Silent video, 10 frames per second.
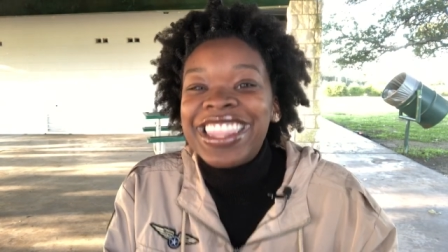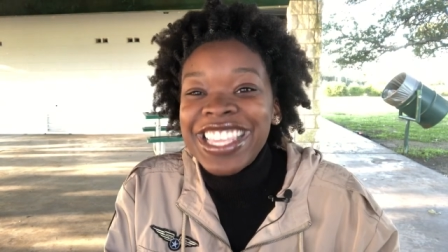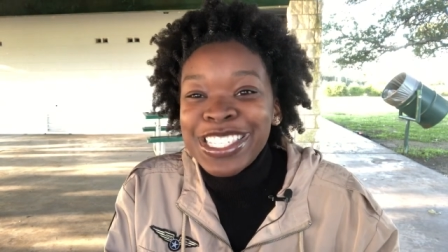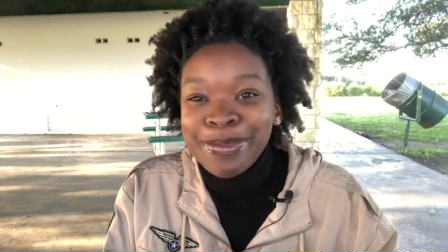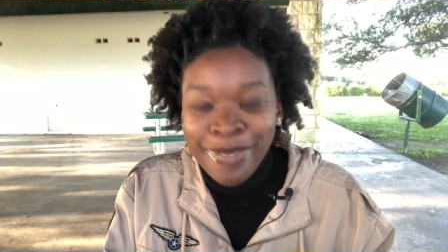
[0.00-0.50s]

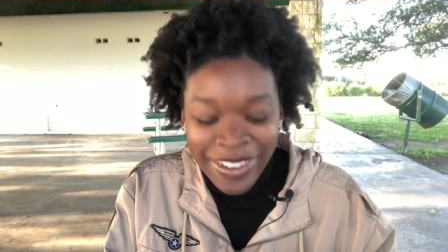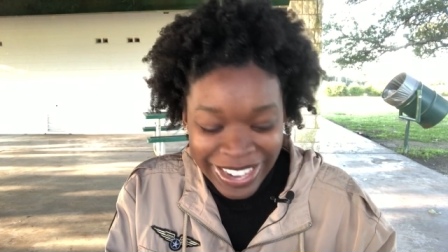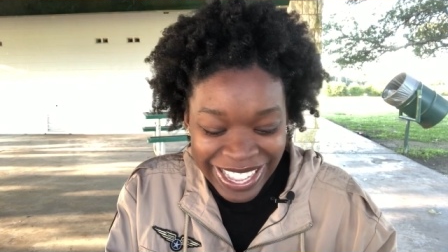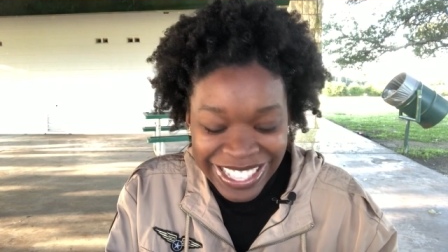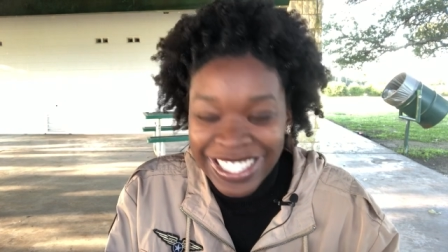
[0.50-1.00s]
this point,
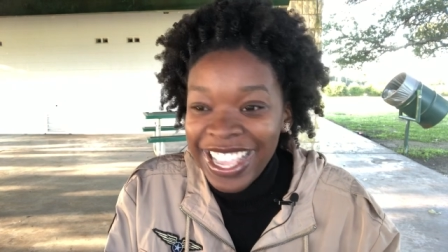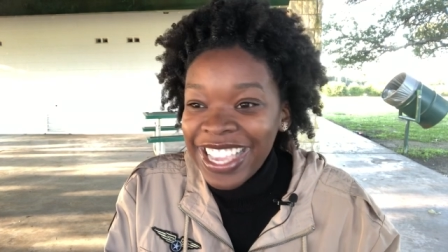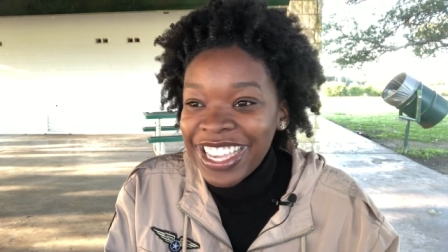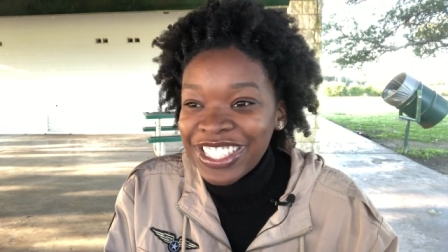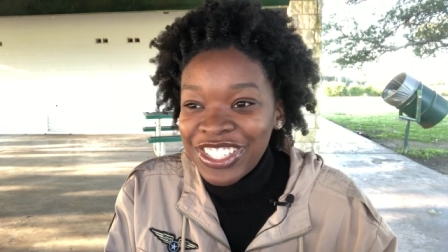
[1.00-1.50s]
it's
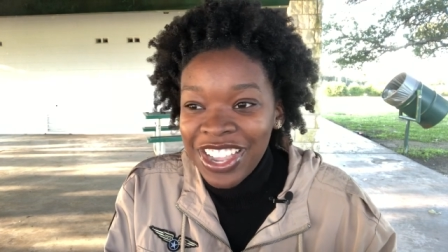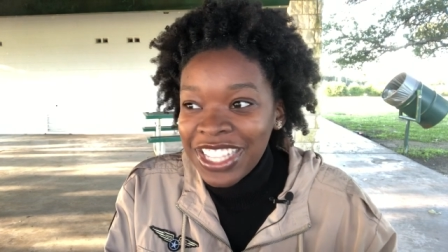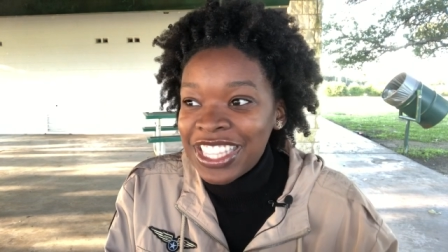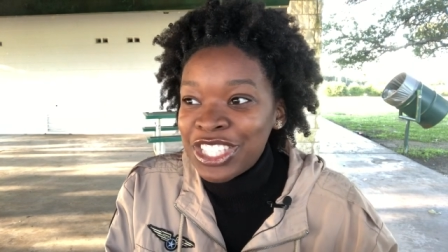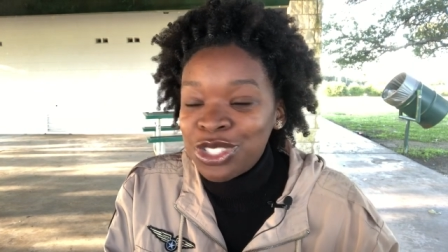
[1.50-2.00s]
like
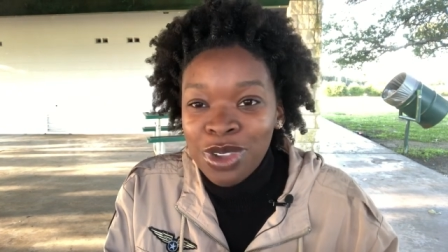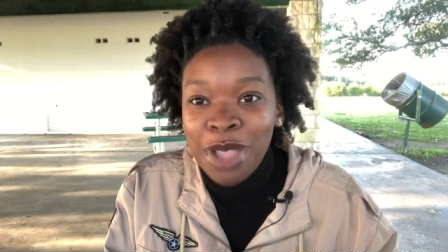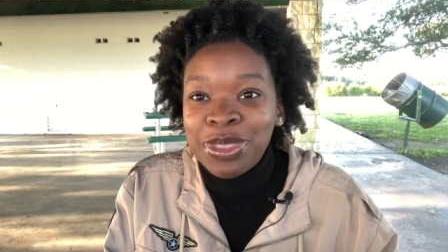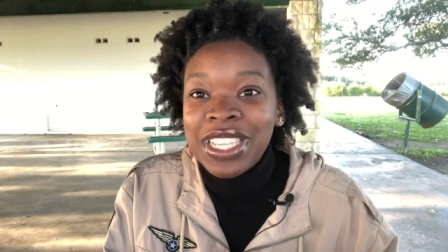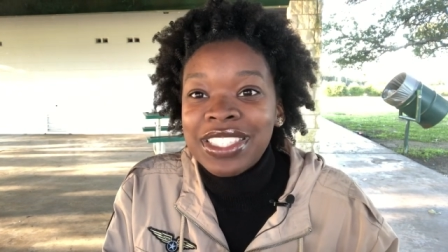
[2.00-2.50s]
Jonathan
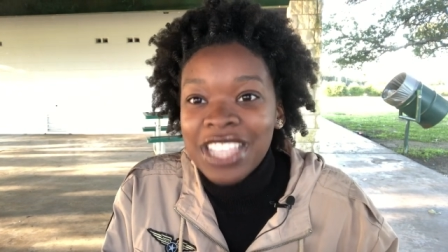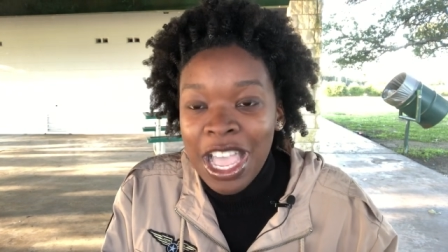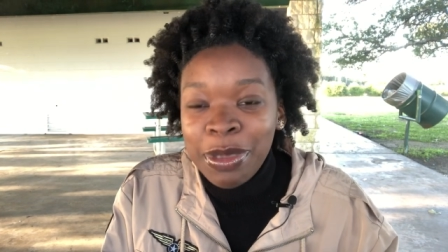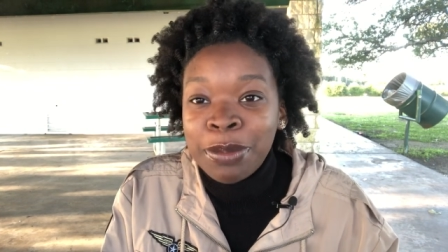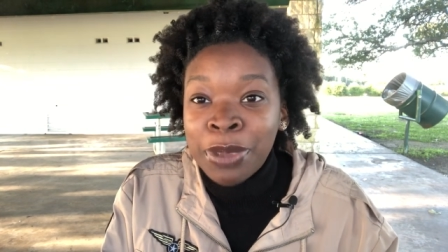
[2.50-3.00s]
dropped the
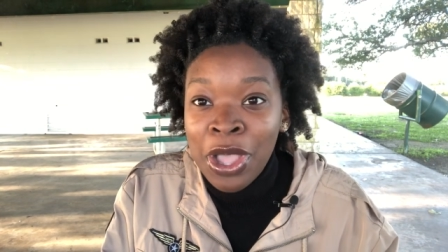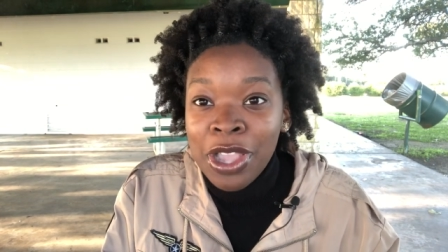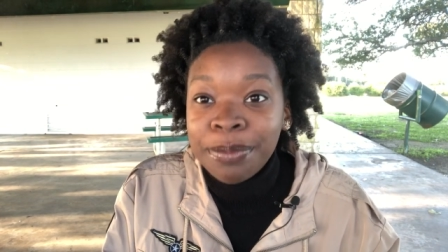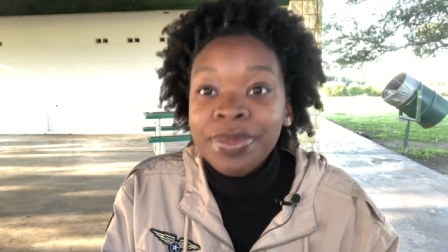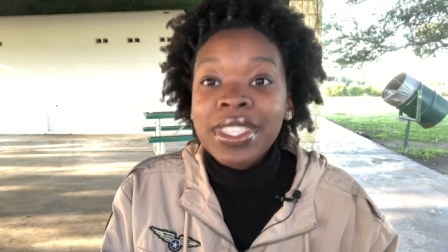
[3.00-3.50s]
atomic
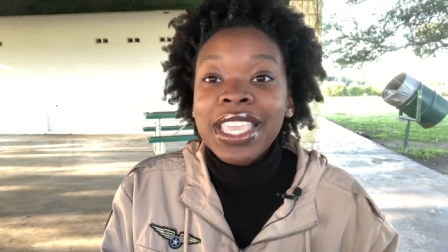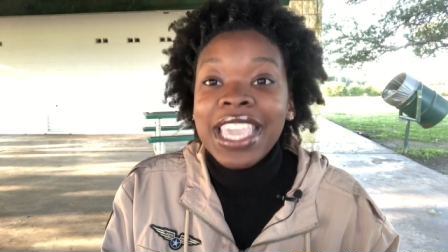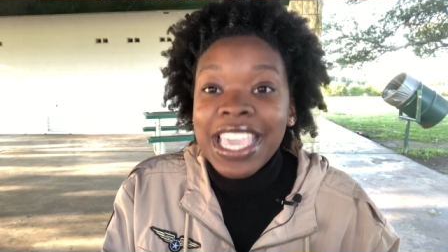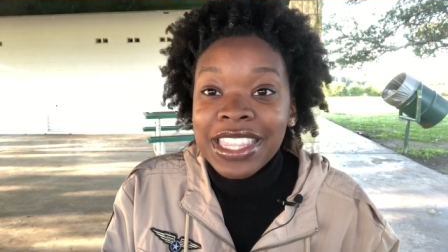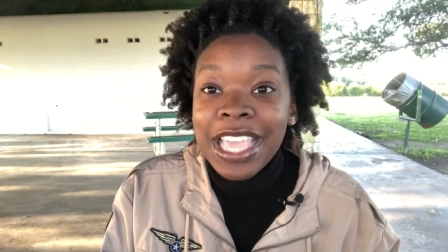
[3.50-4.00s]
bomb
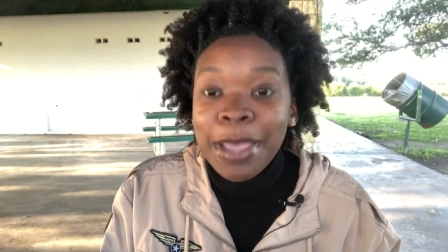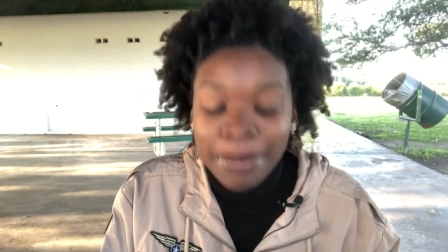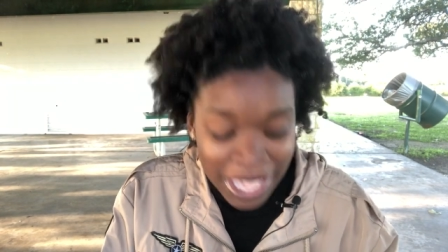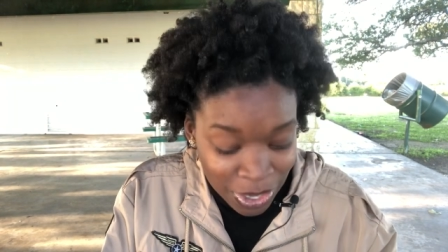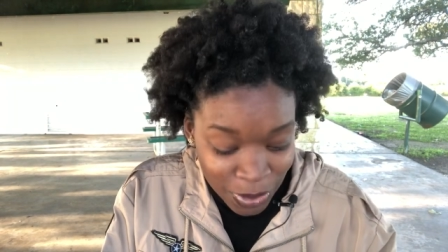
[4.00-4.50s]
in that
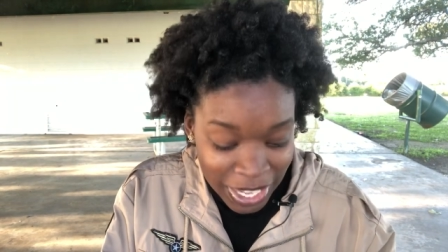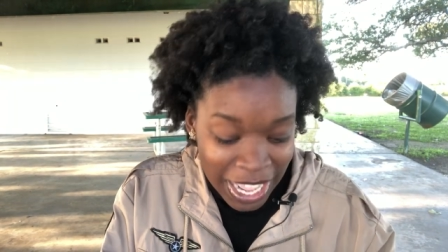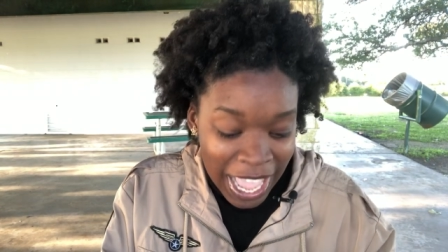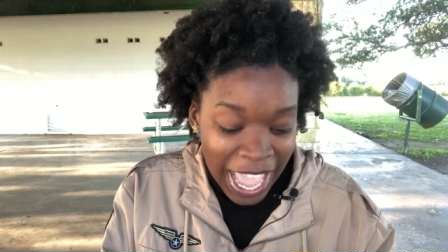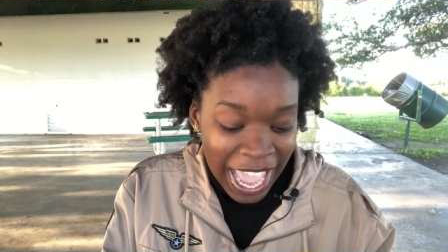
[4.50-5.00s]
banquet,
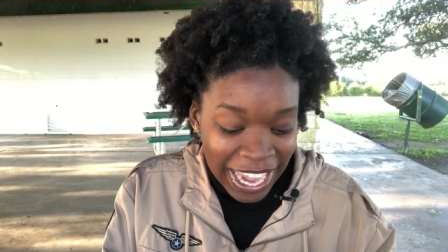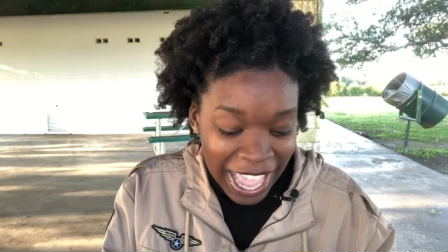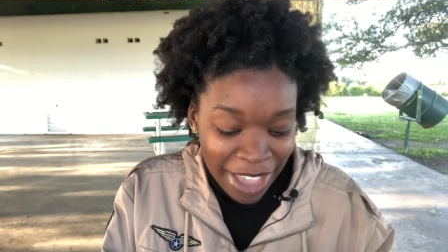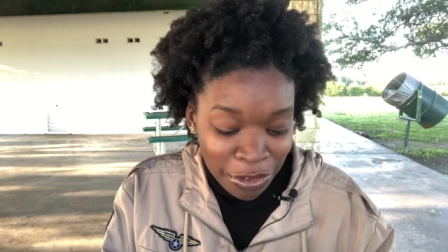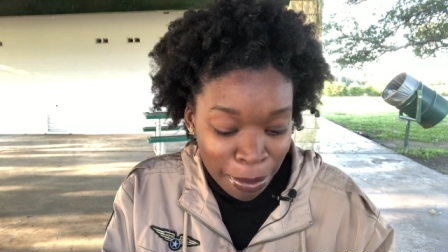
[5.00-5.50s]
and
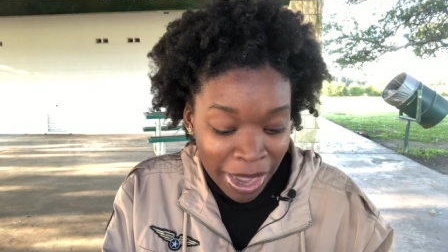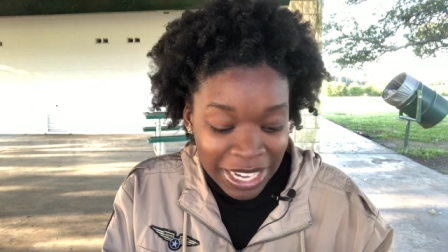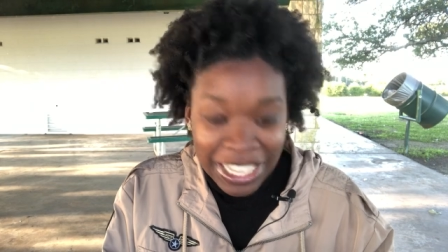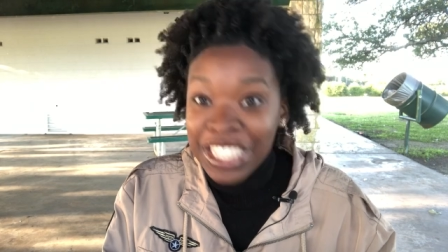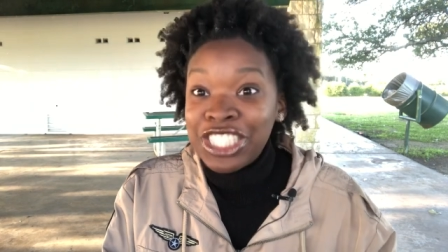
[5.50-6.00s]

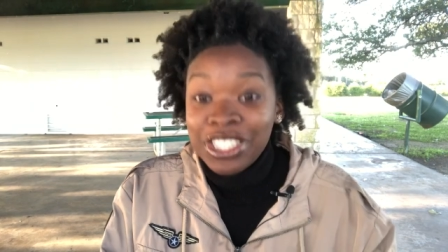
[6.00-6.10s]
everybody,